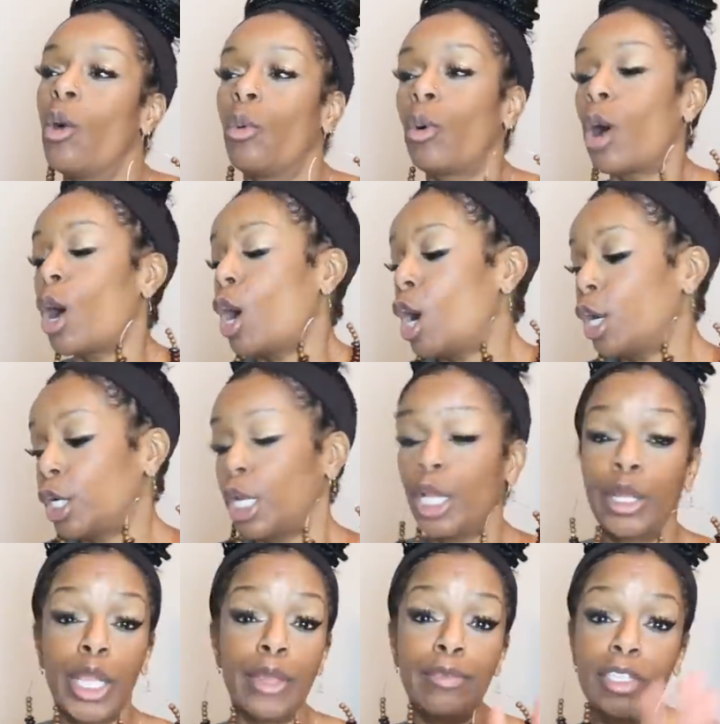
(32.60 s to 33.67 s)
Well,
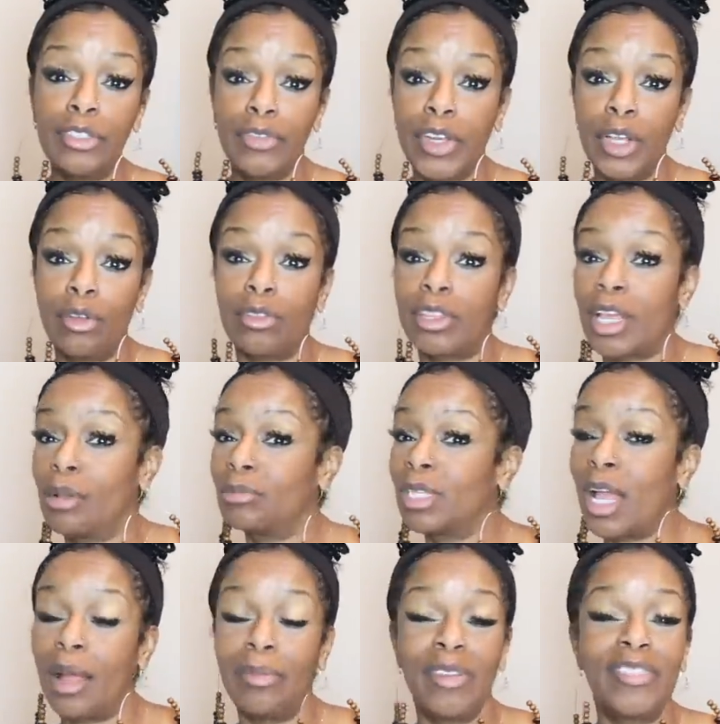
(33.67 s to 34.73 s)
honey, give this video a thumbs
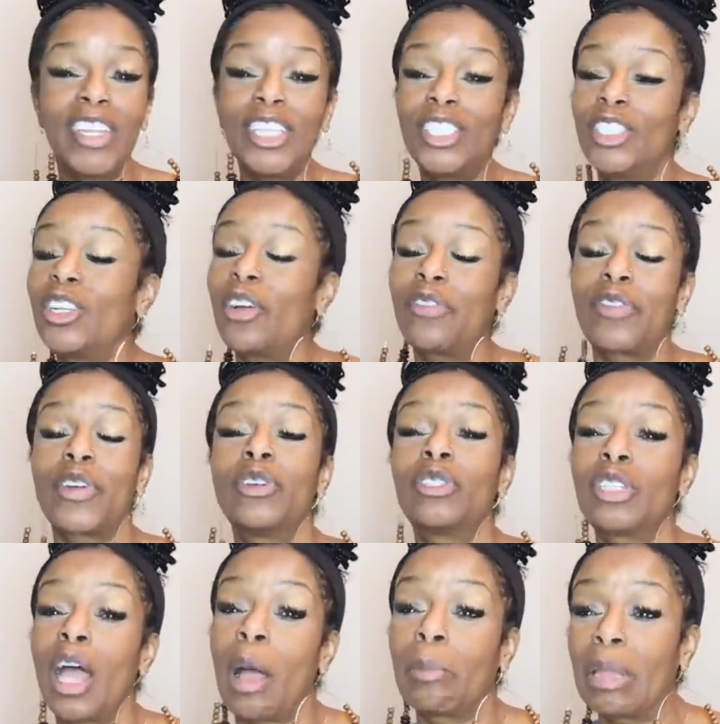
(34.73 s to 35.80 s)
up. If this is your
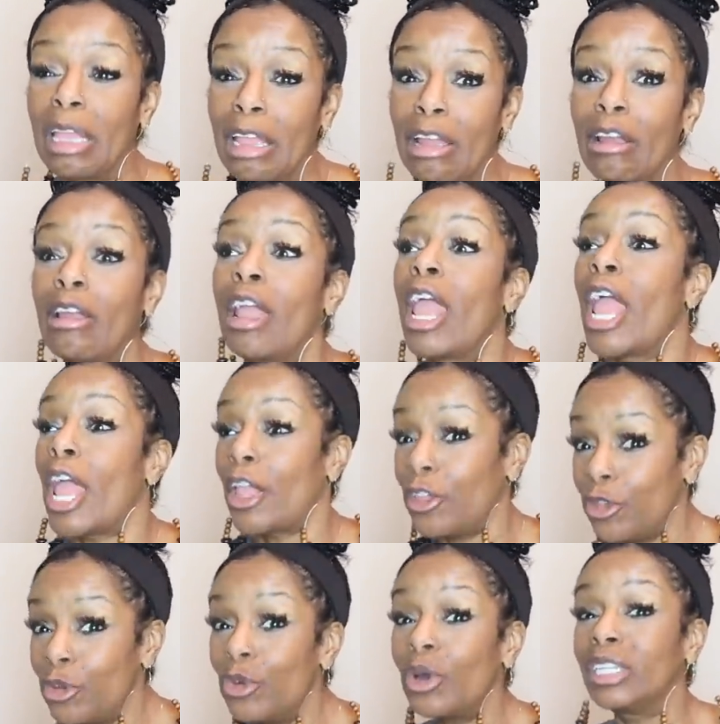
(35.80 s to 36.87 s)
first time here and
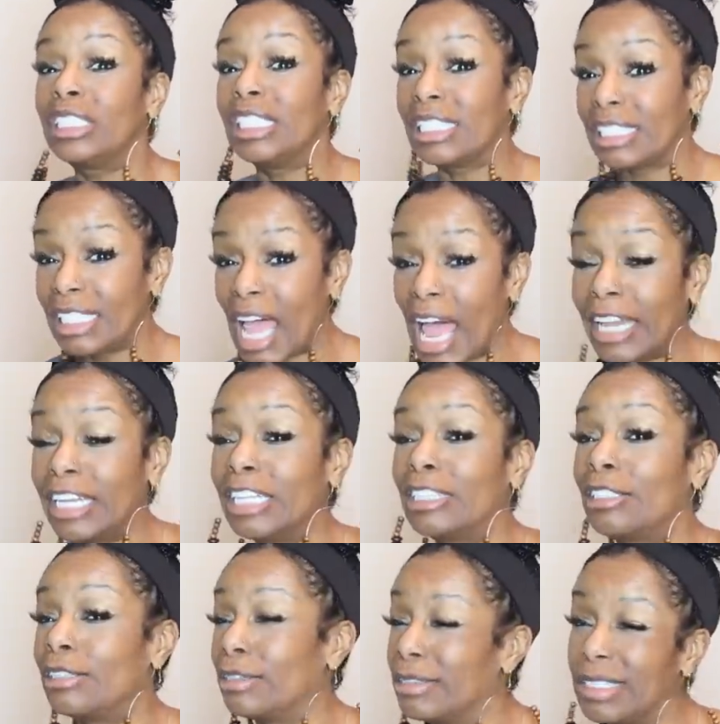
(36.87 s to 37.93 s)
you are
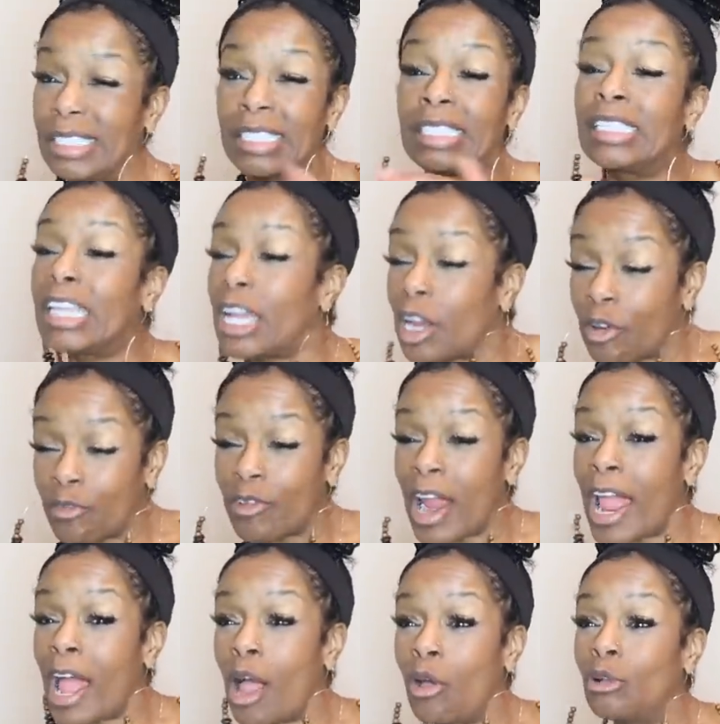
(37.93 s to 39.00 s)
deciding to stick
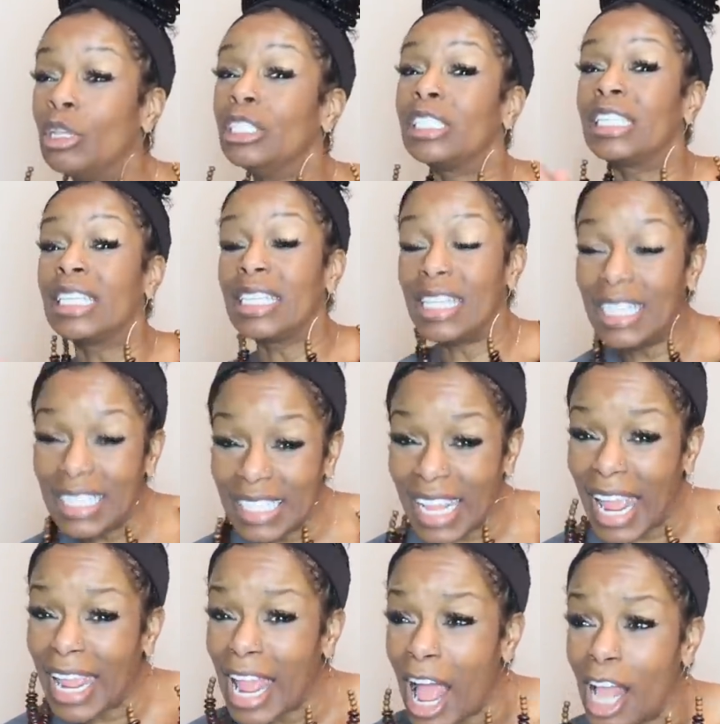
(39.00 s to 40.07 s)
around to this
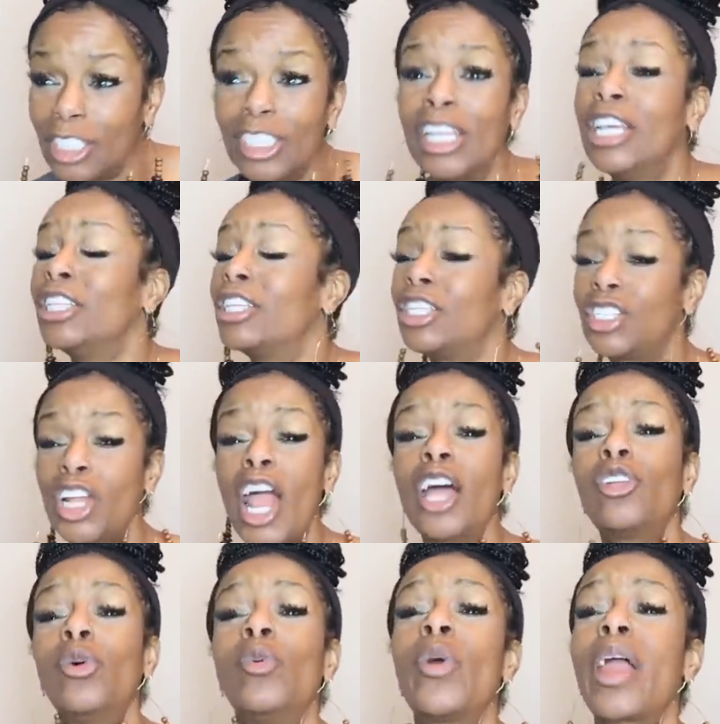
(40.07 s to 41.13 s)
chaos, the
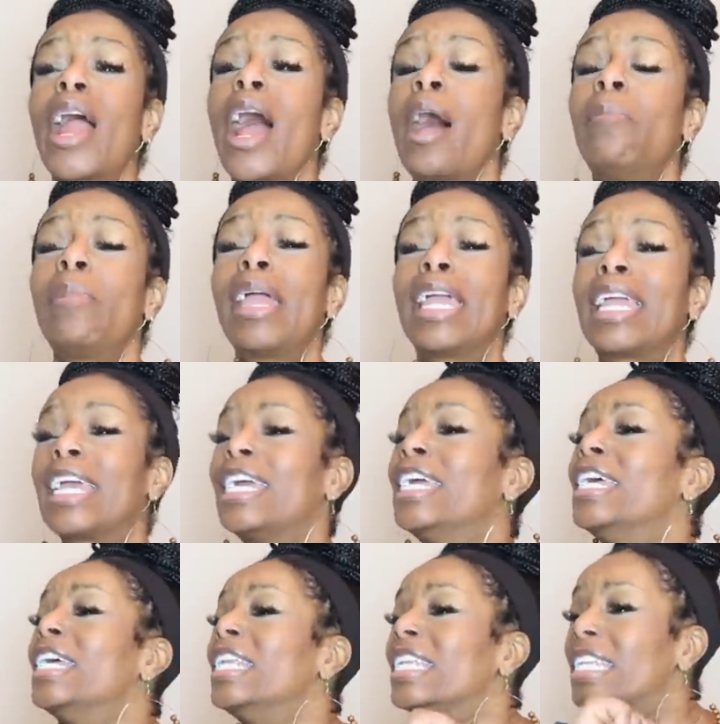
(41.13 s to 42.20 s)
channel where I make
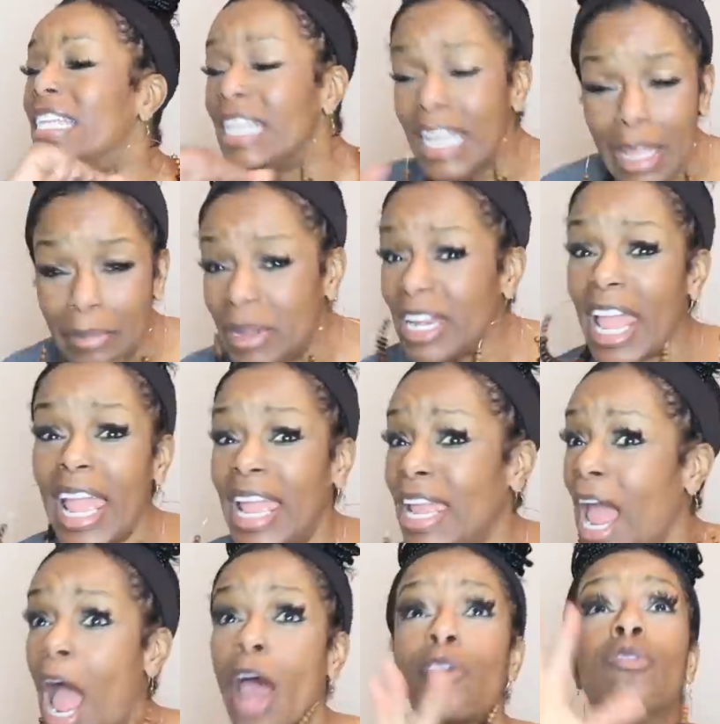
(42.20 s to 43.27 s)

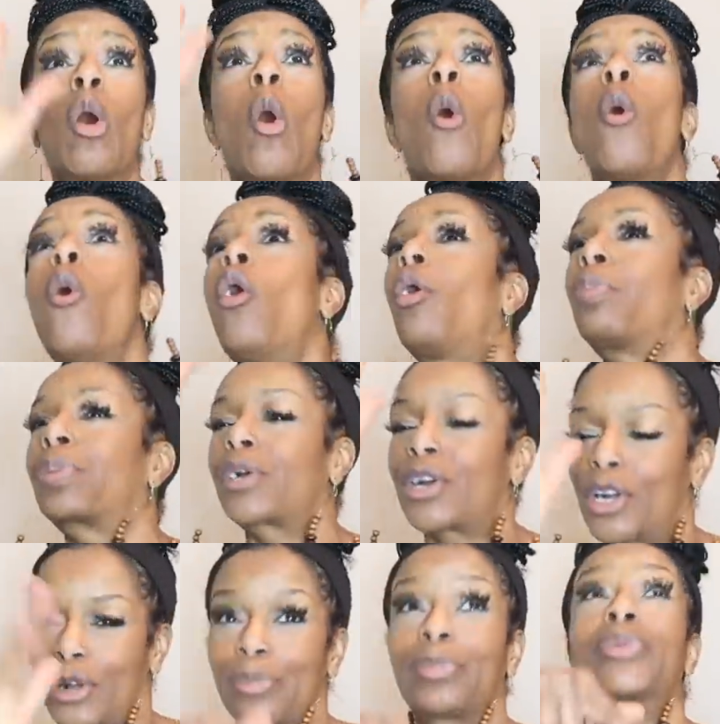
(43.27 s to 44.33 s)
lemonade out of all,
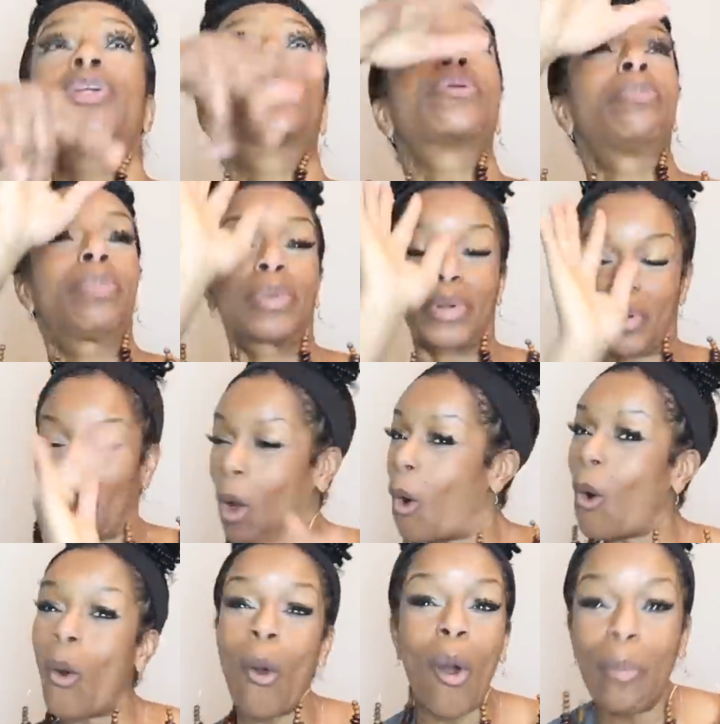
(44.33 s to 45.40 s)
brr, brr, brr,
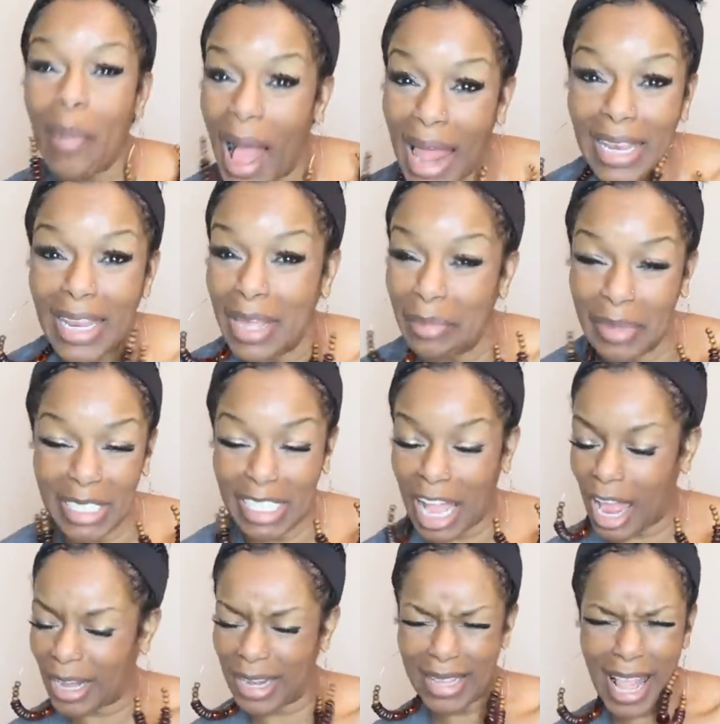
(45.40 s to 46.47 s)
all my lemons,
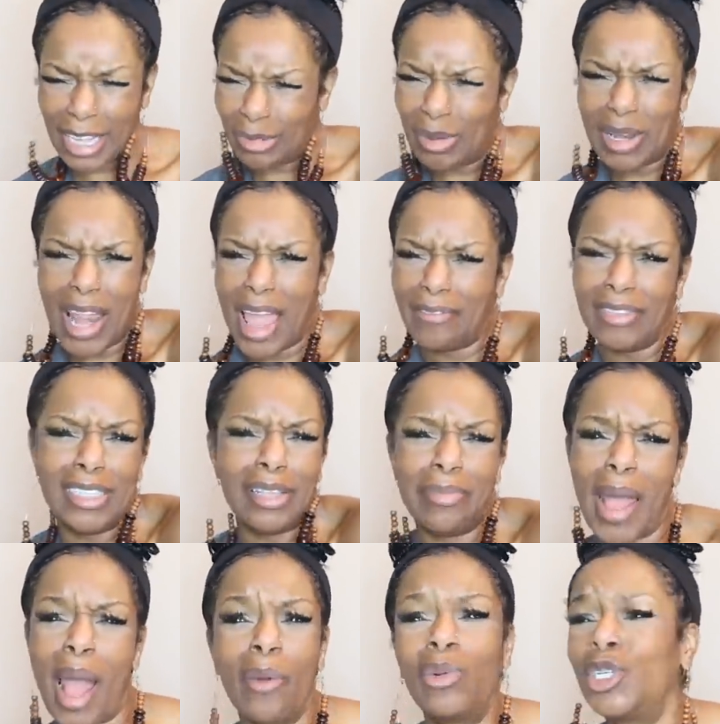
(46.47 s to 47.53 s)
honey. That's what life is
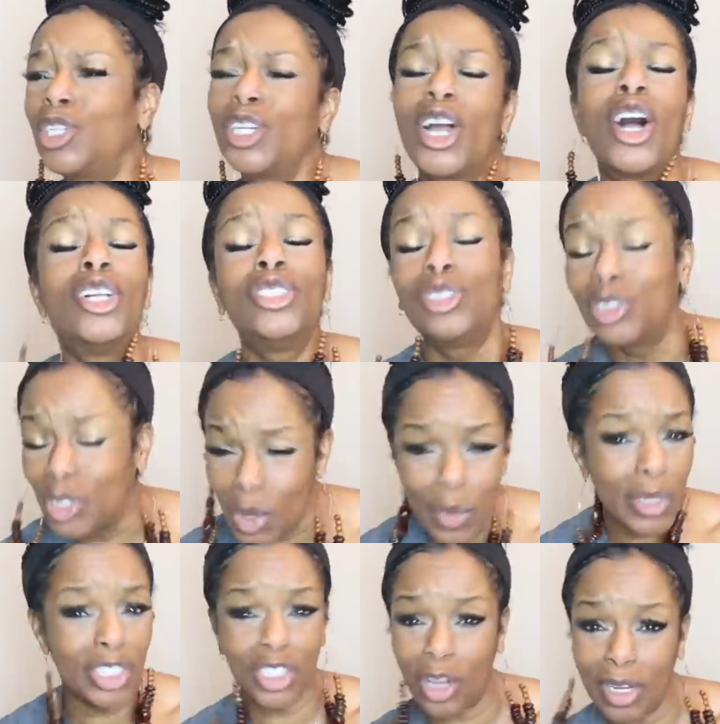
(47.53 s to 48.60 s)
about. What you gonna do
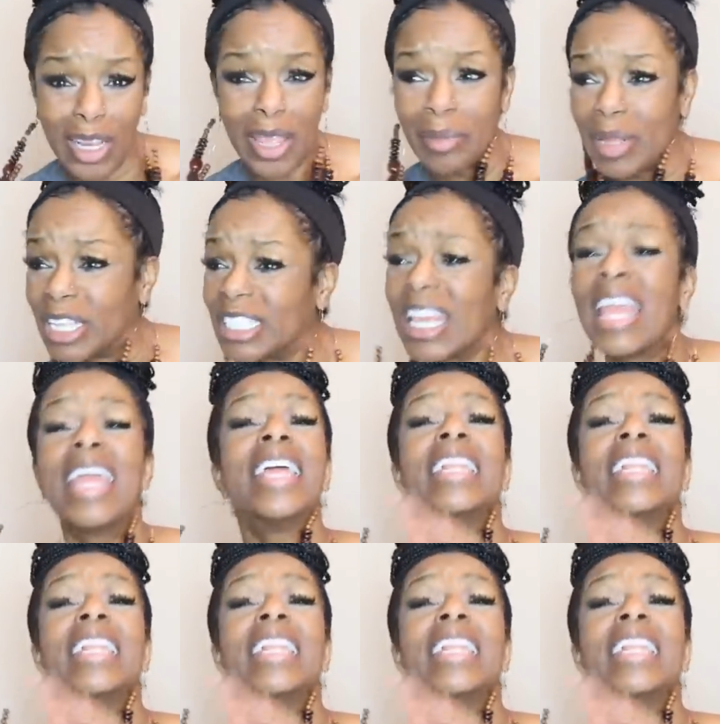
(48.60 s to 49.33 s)
with your lemons?